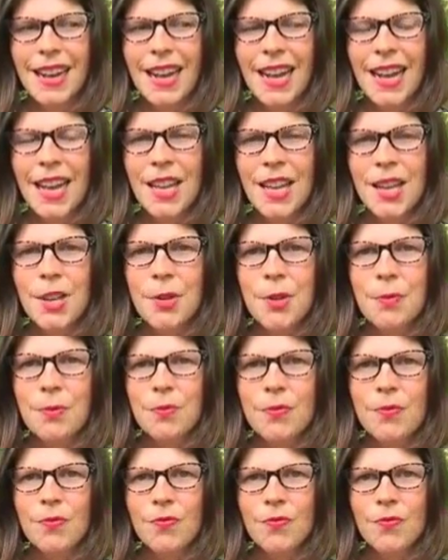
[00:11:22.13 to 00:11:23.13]
I
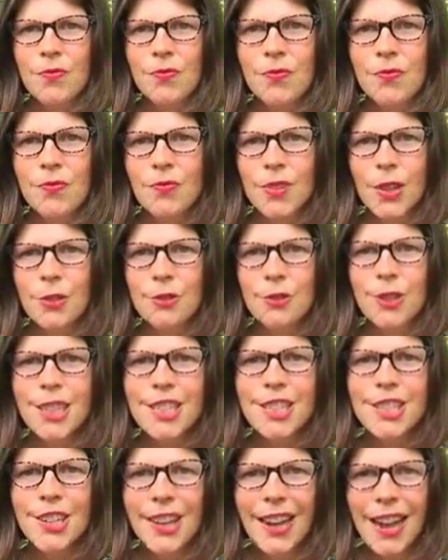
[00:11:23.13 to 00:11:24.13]
am
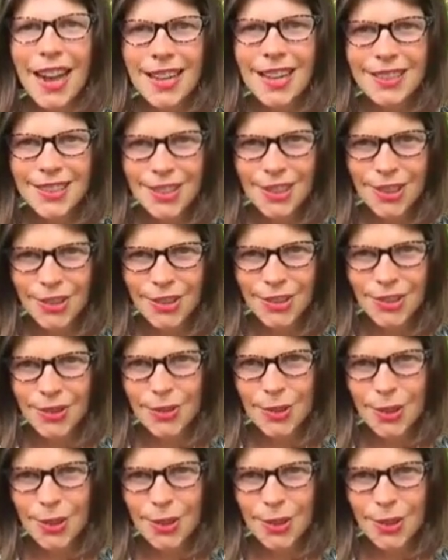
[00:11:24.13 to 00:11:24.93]
reaching out to you